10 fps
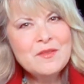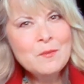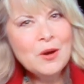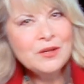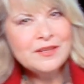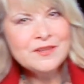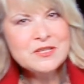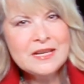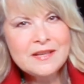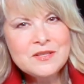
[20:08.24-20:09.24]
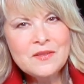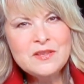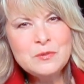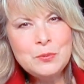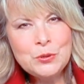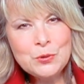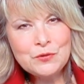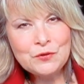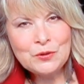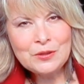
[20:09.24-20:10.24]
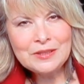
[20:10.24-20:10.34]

at the market yesterday, I saw these beautiful